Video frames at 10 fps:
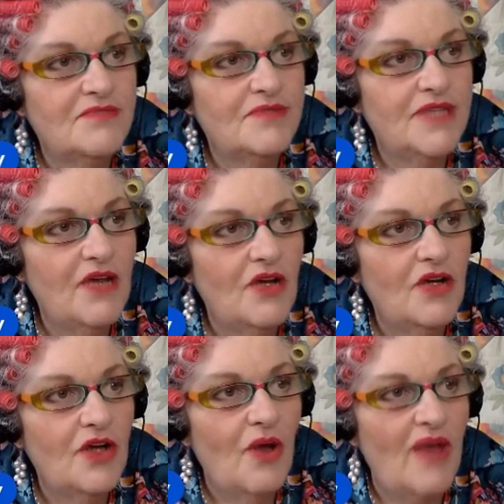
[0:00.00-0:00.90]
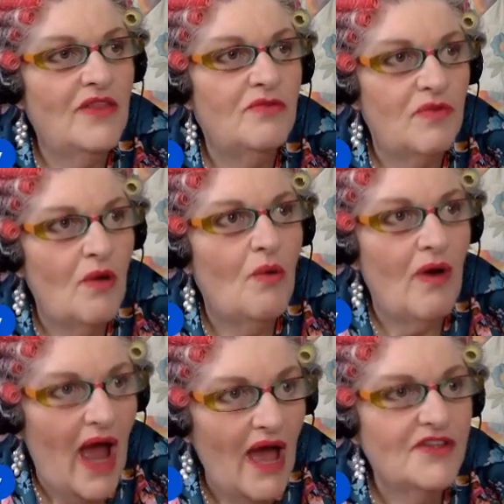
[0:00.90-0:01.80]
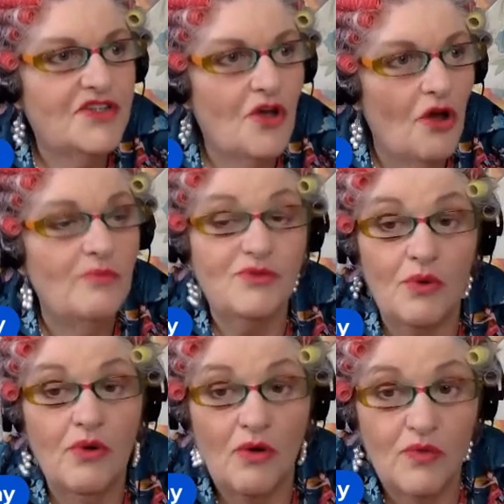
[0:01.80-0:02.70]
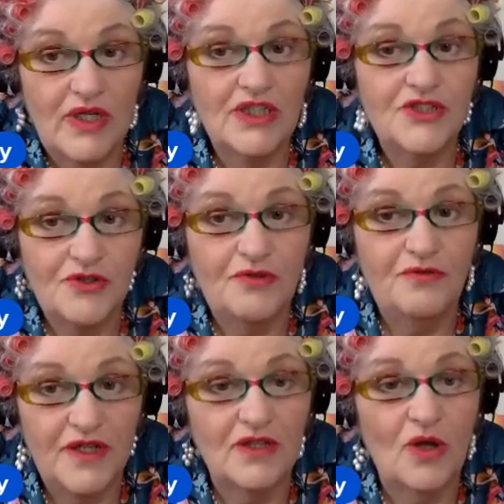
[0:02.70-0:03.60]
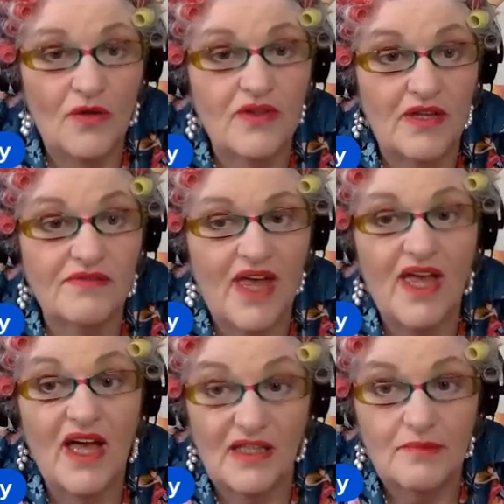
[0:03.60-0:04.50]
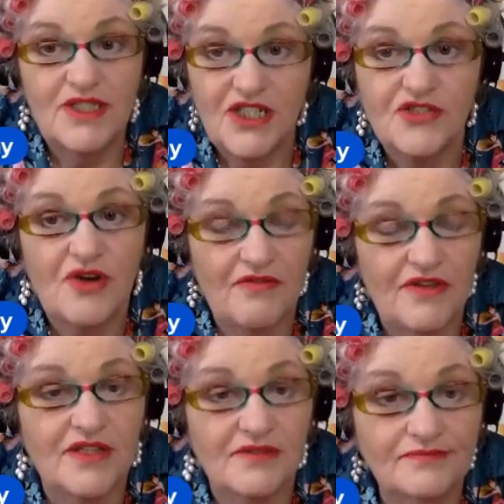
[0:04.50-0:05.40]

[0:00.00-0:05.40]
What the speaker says: I don't know. And then there are other times where I really do feel like they are limiting traffic.